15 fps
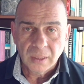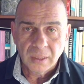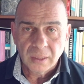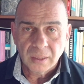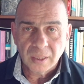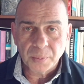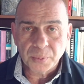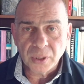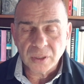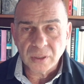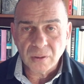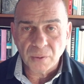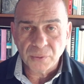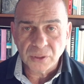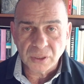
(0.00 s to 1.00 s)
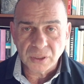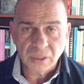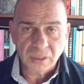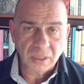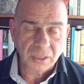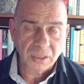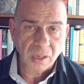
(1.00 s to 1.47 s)
The Prison
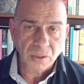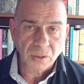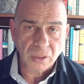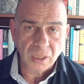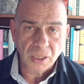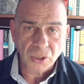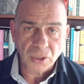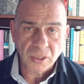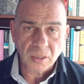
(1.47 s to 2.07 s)
Officers Association's